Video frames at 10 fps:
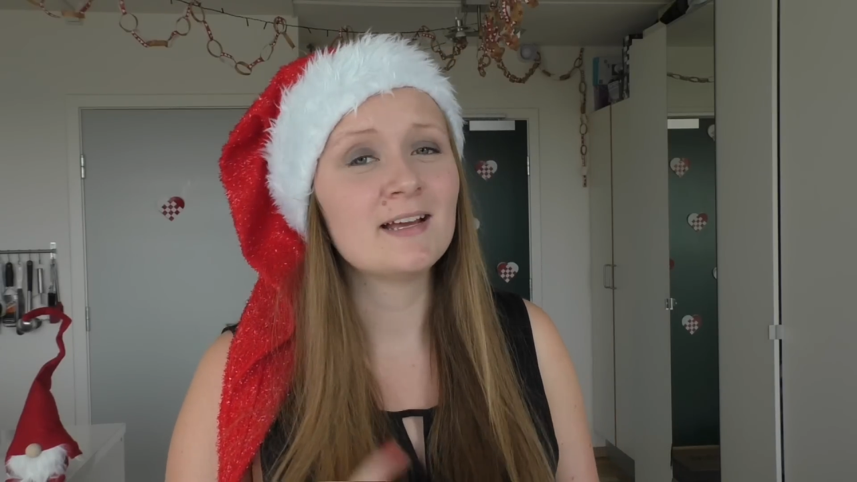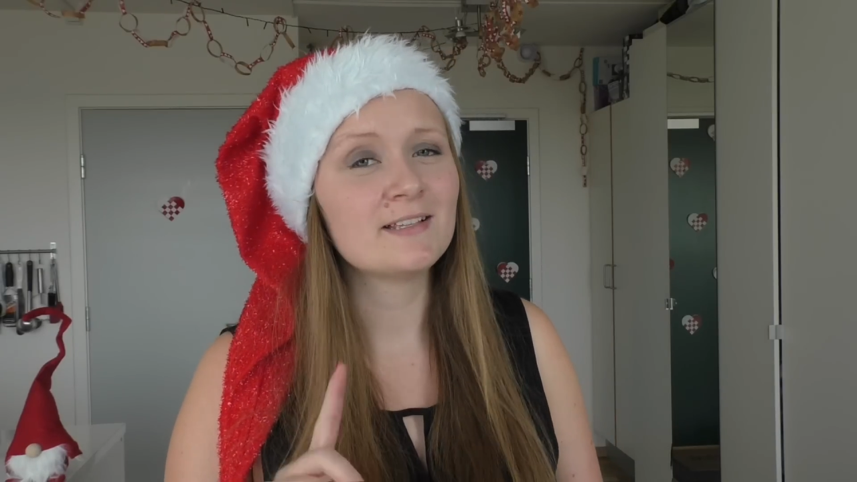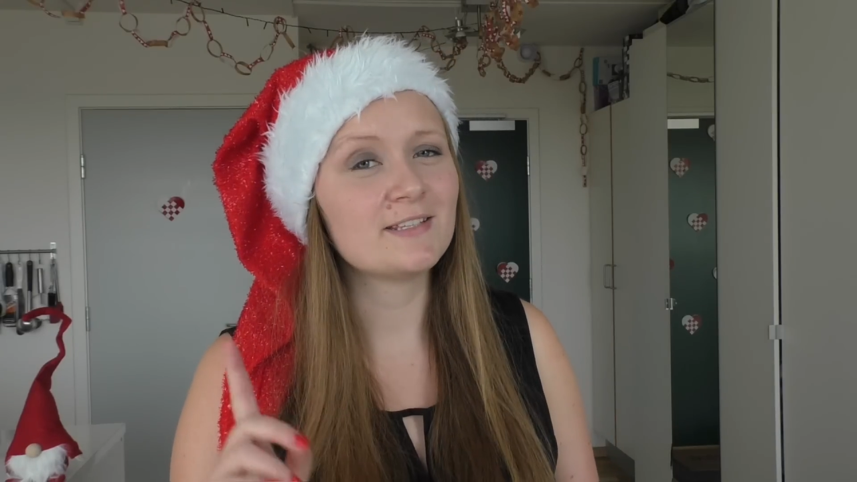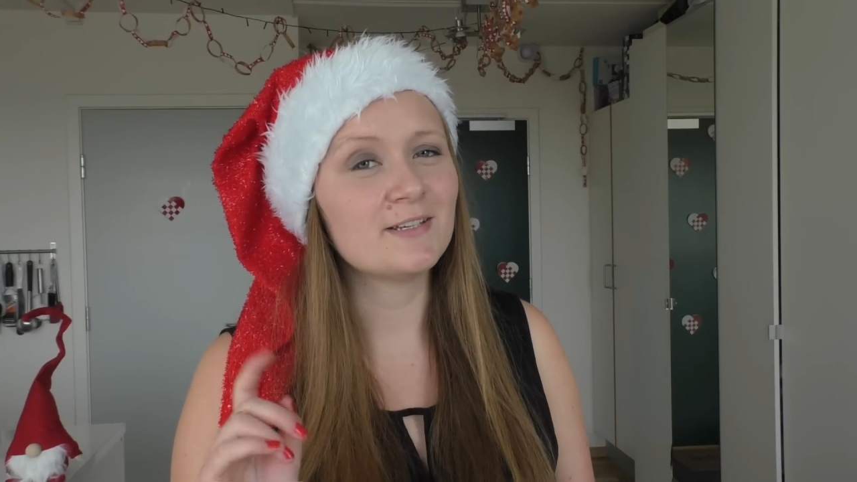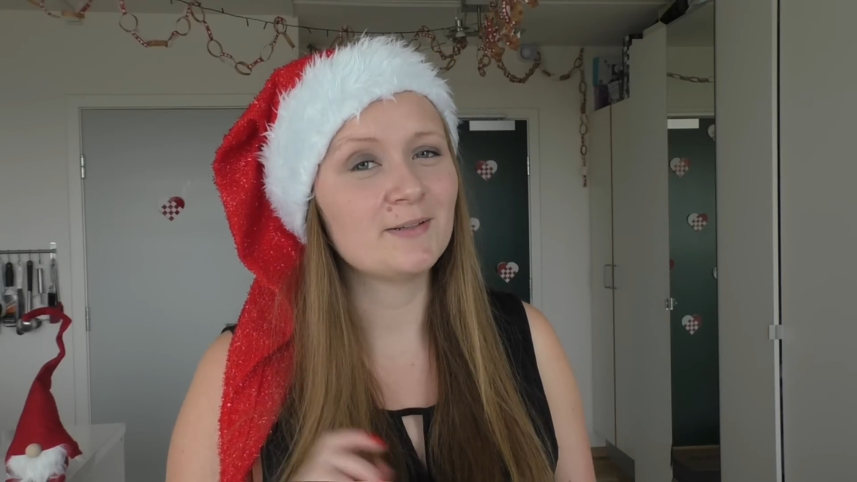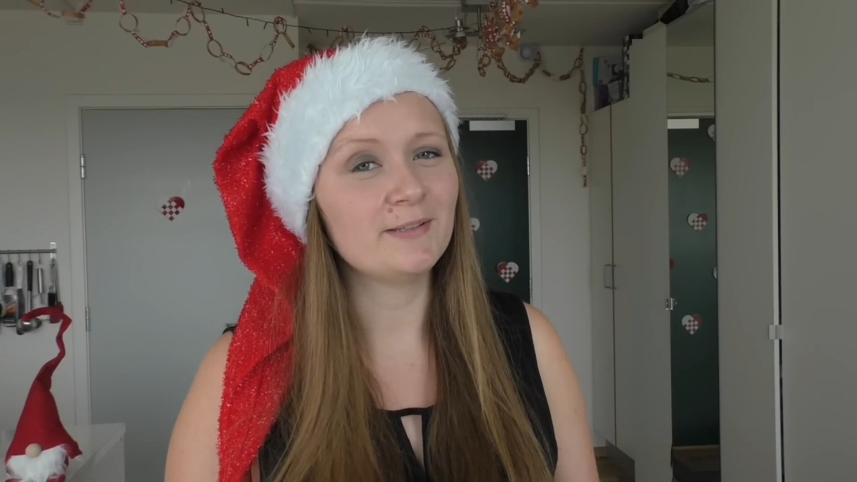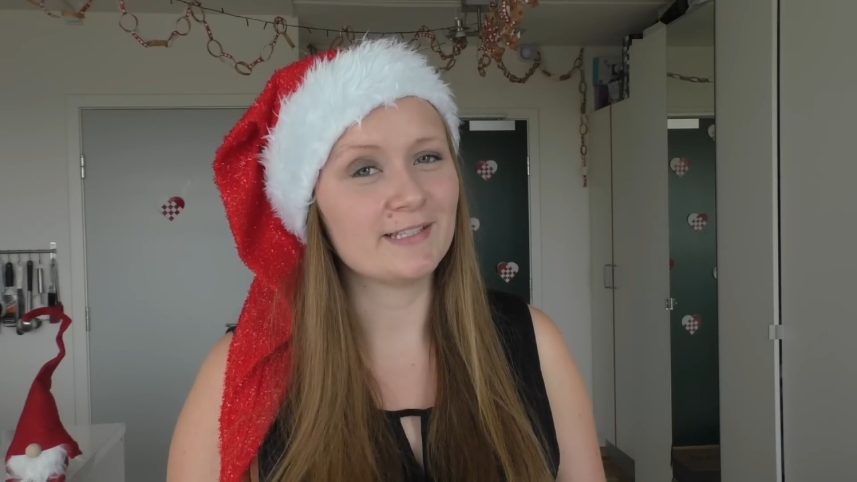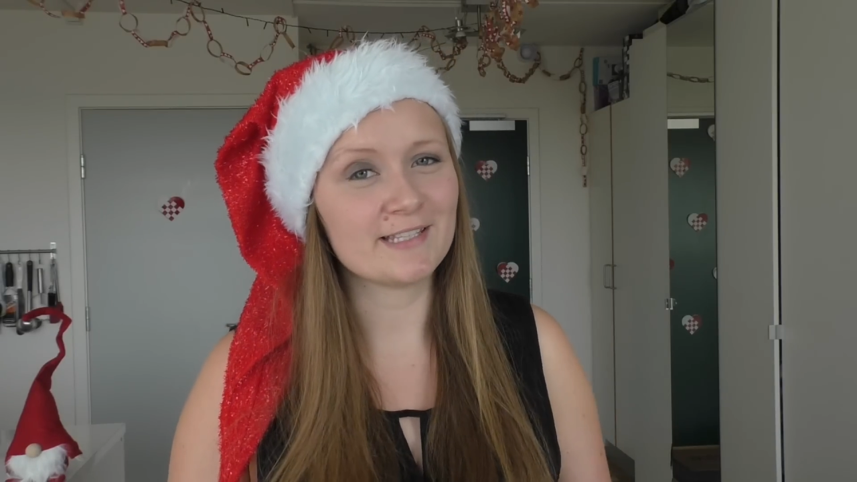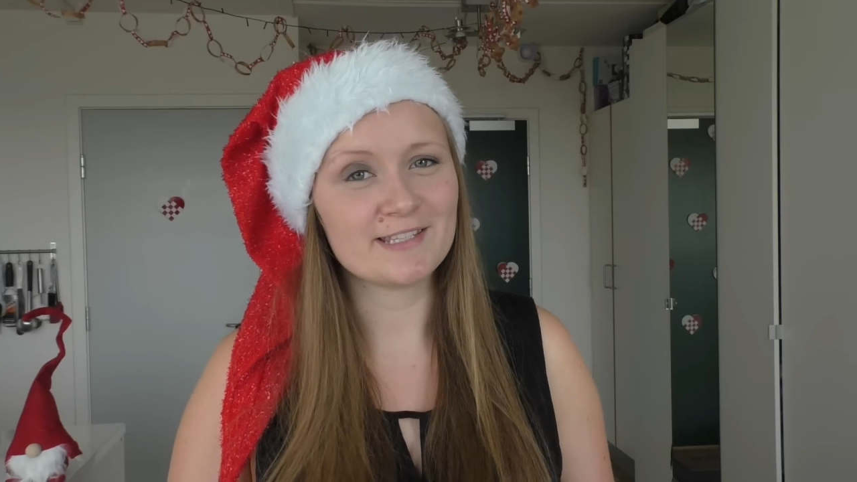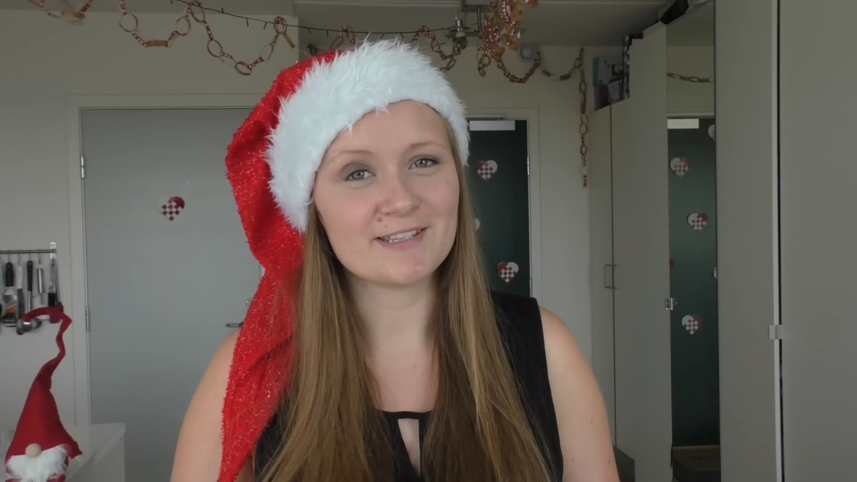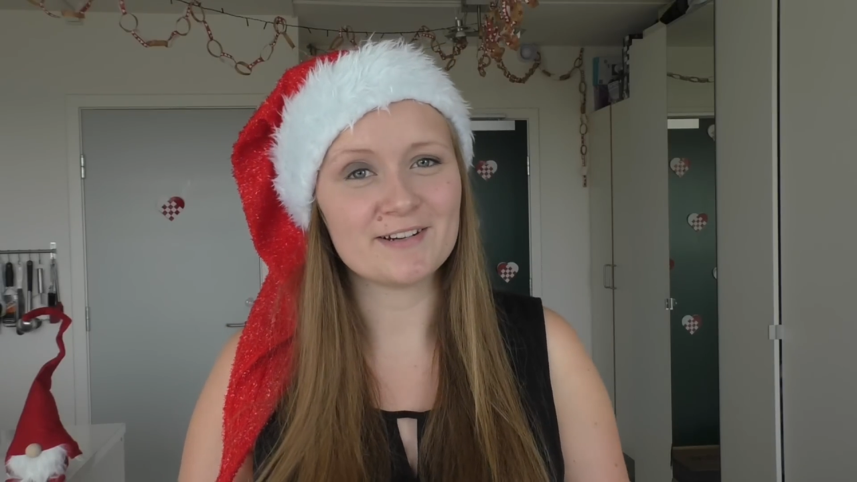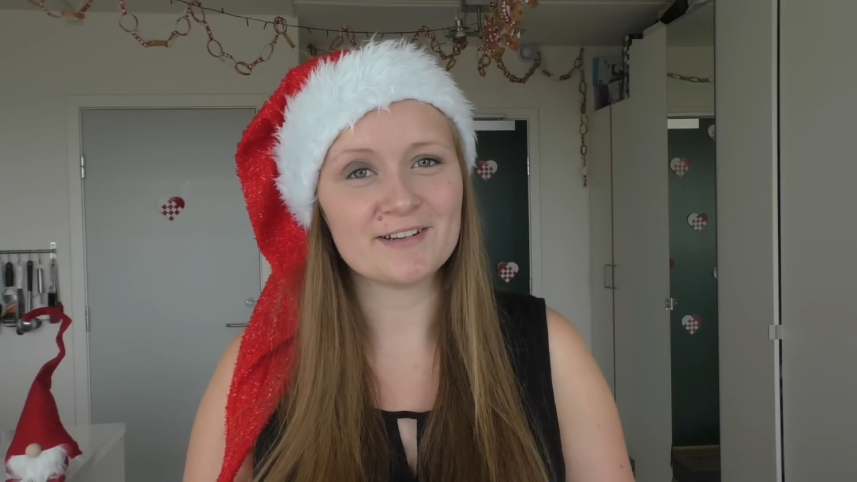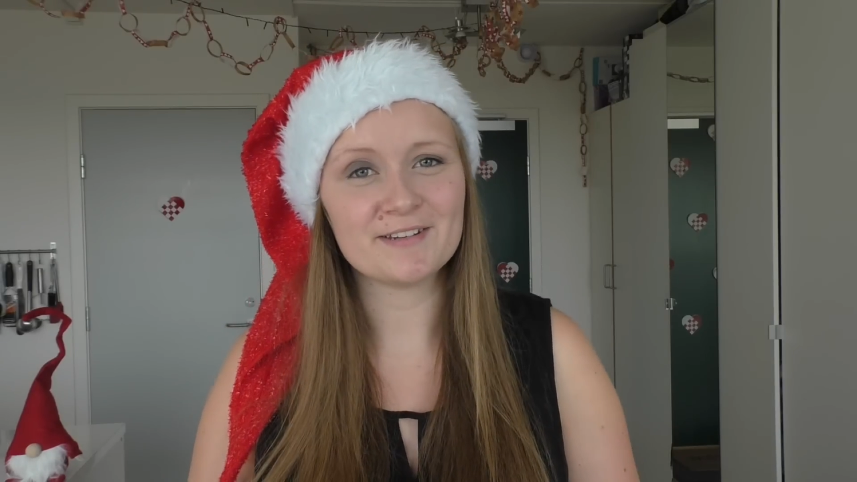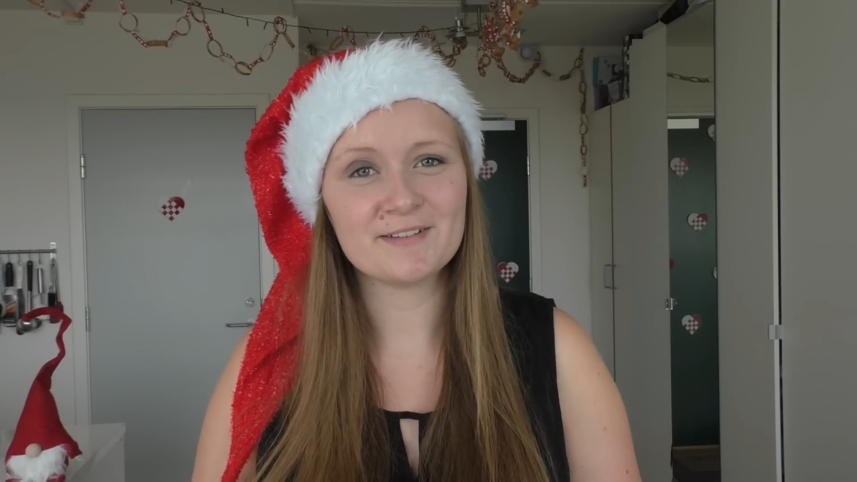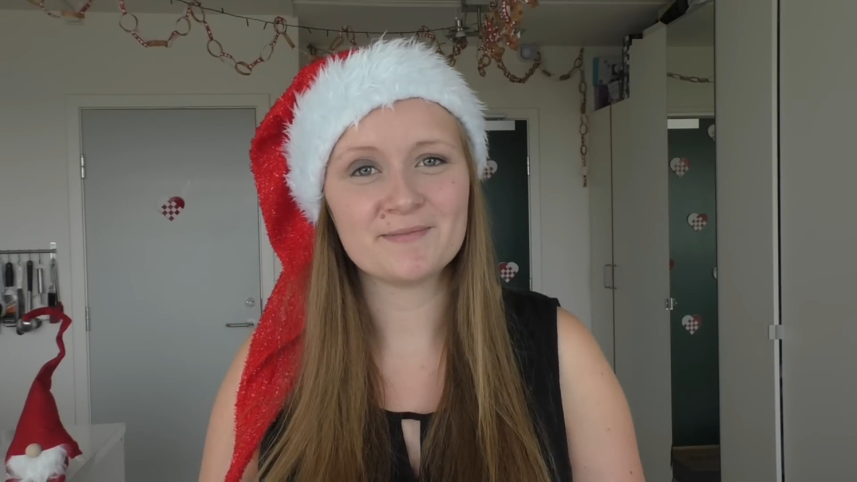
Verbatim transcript: so let's get started.